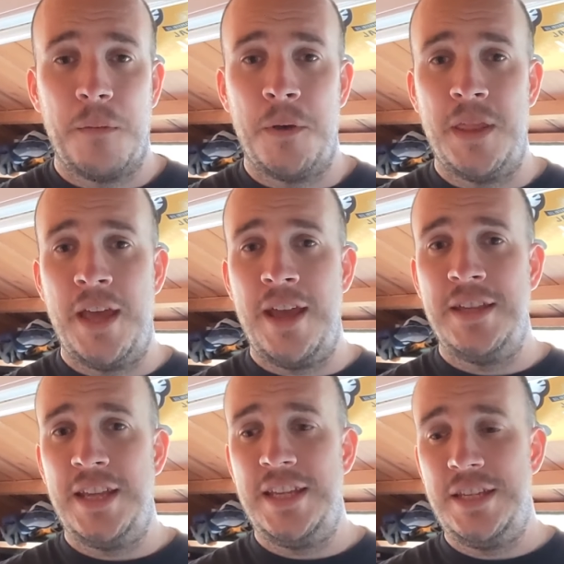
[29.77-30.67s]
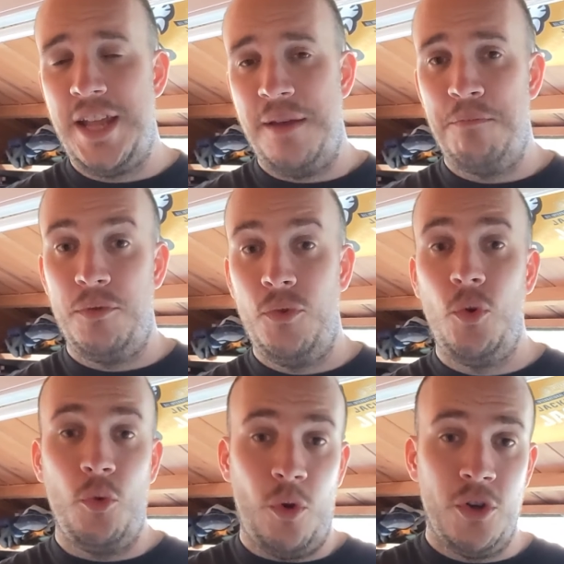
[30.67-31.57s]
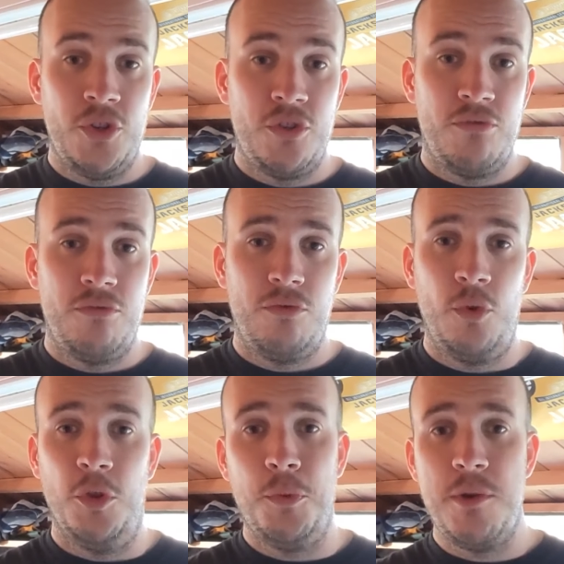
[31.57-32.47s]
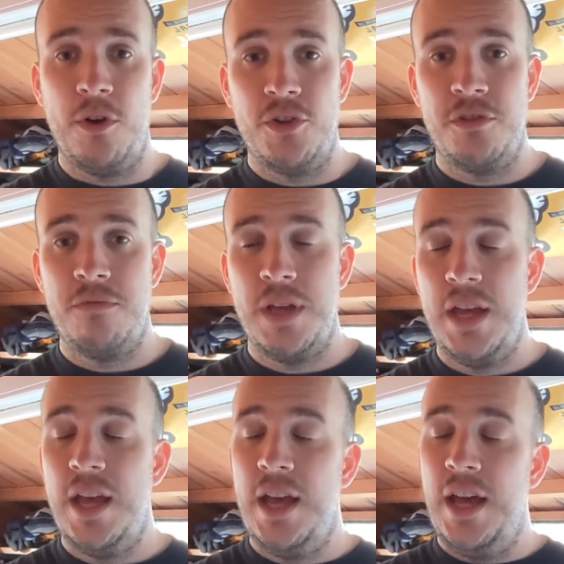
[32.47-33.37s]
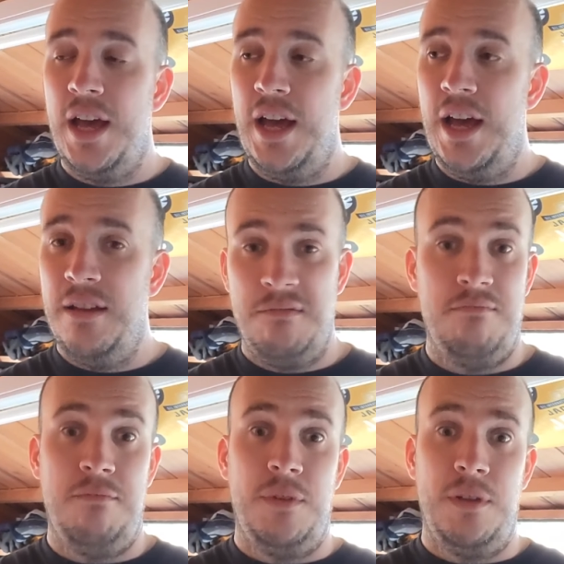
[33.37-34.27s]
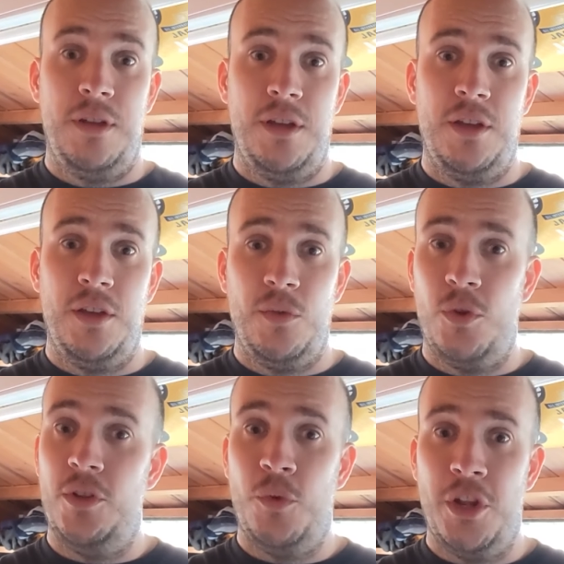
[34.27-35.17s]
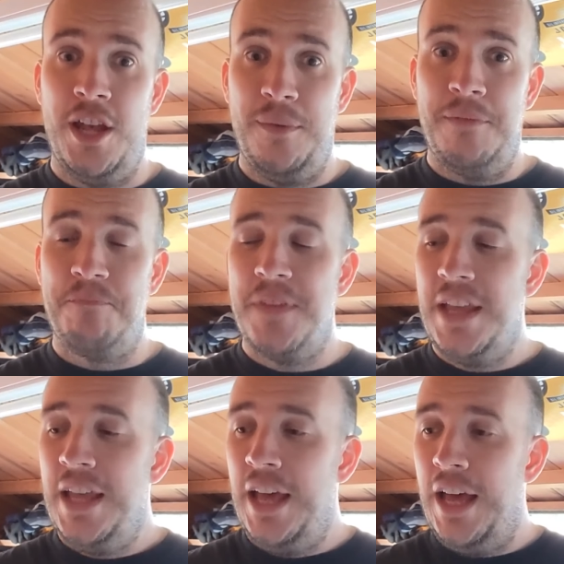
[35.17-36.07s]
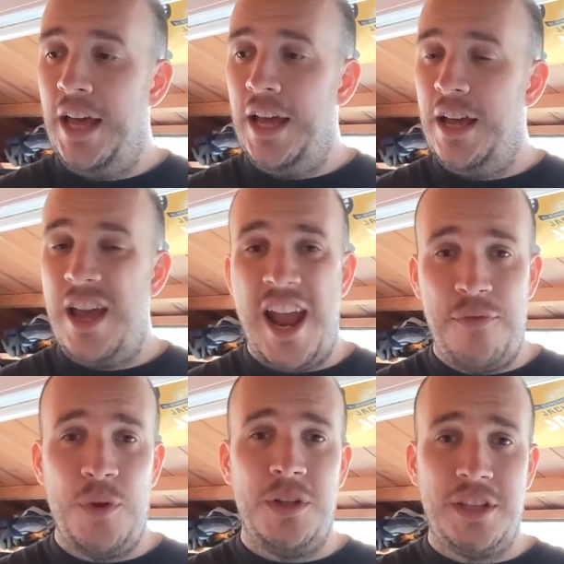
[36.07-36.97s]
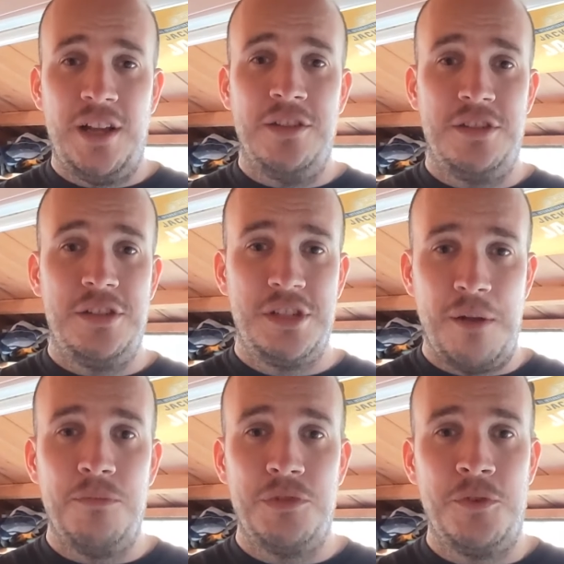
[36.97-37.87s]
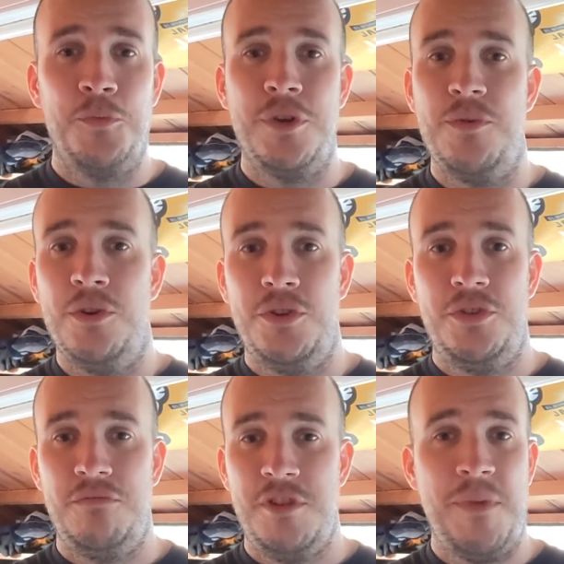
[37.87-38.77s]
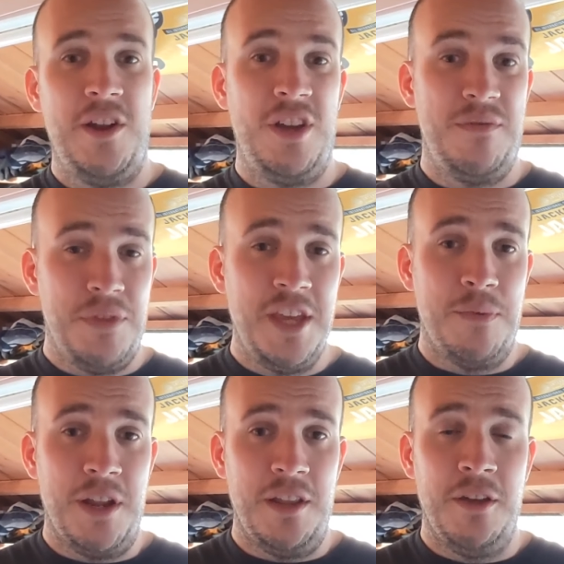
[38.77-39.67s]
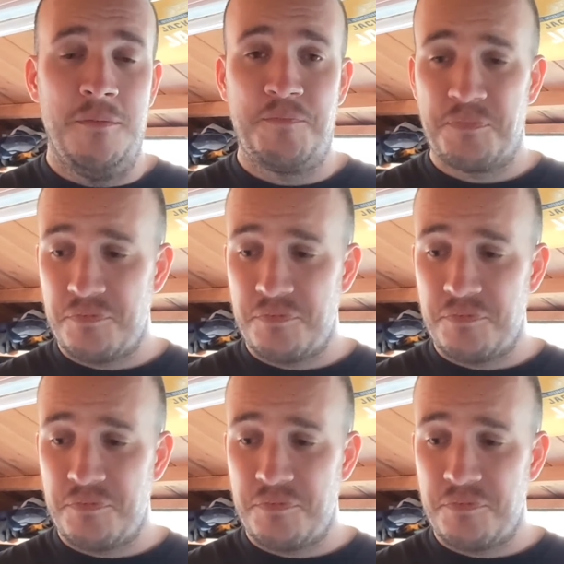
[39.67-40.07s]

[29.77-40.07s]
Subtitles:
But there is a step before the wash called the pre-wash. Well, what a name, eh? Everyone does some sort of pre-wash. You may not even think about it though.